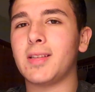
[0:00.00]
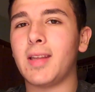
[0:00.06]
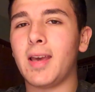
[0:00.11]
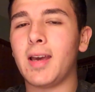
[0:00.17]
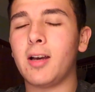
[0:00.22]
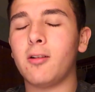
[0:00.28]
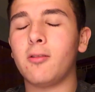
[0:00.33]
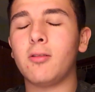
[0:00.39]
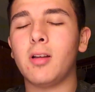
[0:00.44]

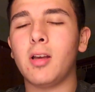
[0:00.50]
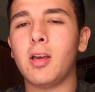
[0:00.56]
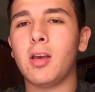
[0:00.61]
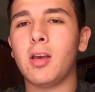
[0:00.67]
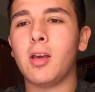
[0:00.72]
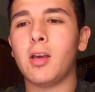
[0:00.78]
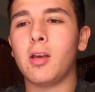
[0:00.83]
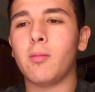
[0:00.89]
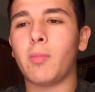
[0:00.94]
Now,
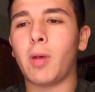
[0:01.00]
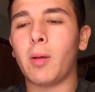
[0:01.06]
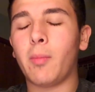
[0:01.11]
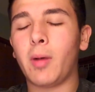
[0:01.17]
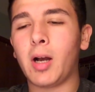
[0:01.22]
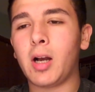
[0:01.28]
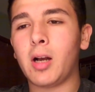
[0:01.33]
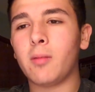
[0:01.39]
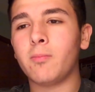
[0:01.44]
my
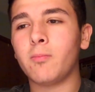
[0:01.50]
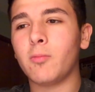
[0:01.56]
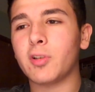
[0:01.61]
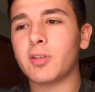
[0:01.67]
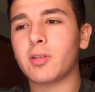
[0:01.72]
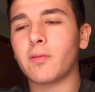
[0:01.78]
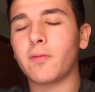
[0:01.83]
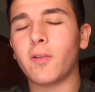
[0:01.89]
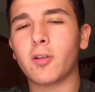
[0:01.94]
mom
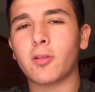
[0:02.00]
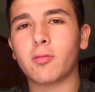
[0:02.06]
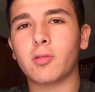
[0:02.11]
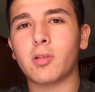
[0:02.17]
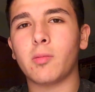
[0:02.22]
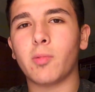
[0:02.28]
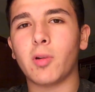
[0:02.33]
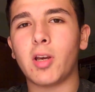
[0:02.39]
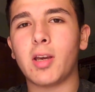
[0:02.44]
was the first
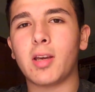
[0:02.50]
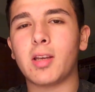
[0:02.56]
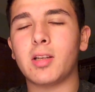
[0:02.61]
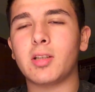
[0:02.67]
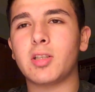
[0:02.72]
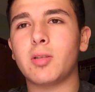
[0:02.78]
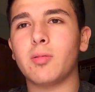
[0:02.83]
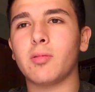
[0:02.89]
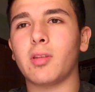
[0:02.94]
one to break,
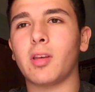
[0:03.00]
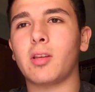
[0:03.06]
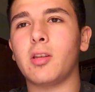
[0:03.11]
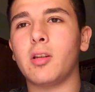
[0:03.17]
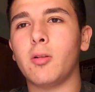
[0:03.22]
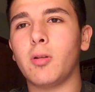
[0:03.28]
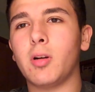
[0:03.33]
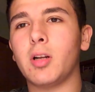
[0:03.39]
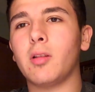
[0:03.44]
and she was like,
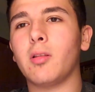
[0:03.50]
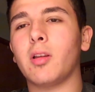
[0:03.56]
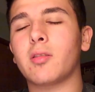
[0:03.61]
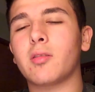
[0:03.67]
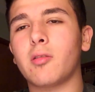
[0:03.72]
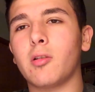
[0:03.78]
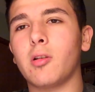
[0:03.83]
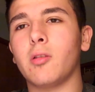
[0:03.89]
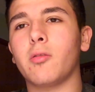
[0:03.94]
you know what,
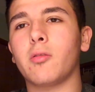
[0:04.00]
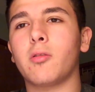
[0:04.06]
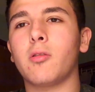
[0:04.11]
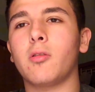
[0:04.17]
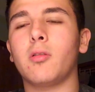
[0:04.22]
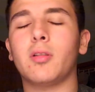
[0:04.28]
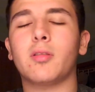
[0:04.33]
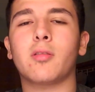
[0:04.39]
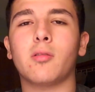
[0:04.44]
let's go to the
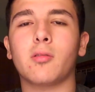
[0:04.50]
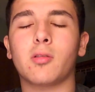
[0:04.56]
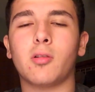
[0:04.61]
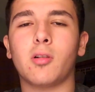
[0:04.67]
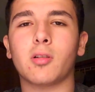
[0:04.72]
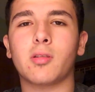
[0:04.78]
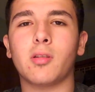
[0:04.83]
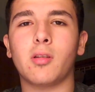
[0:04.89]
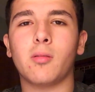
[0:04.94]
recruiter, let's go
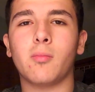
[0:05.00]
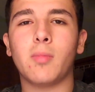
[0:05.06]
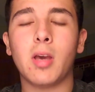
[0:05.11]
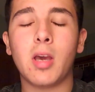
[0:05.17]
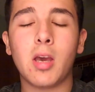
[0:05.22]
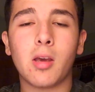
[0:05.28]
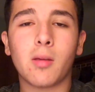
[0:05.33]
talk to them.